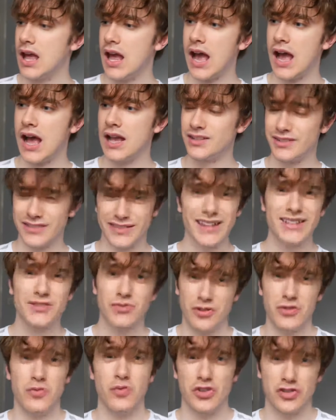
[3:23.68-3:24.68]
because that's
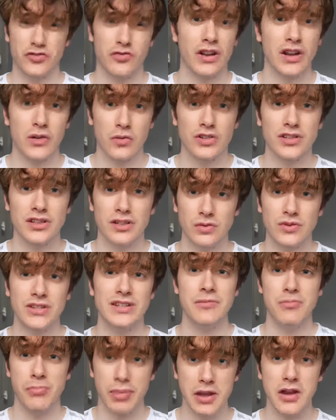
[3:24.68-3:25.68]
what it was really, wasn't it? It was an
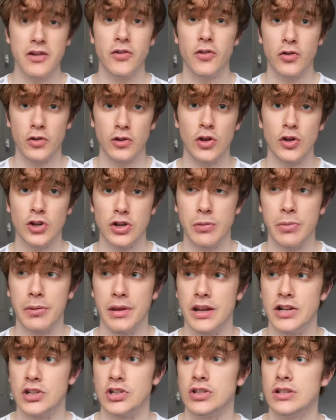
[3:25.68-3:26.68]
imperial
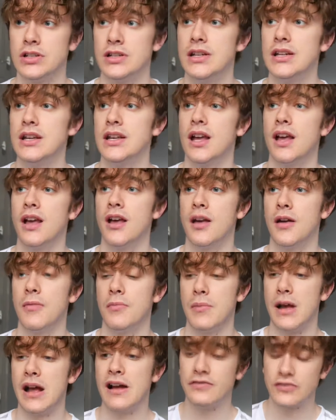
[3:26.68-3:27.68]
occupation.
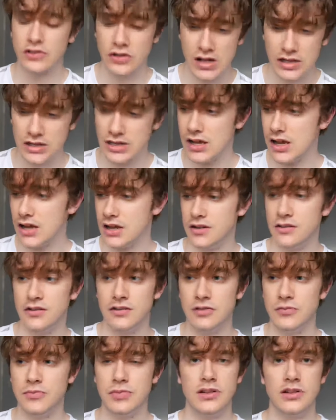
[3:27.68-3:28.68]
After Al-Qaeda
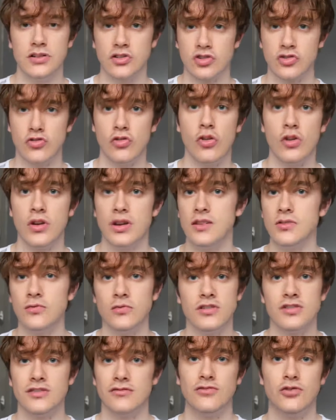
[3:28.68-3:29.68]
had been destroyed, there
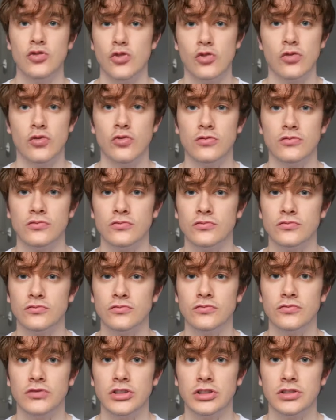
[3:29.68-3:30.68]
was no
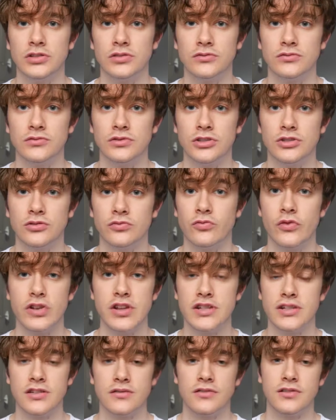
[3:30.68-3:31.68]
real
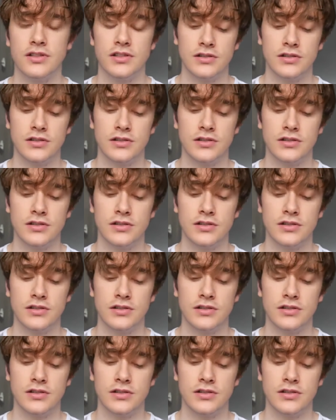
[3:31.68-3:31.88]
reason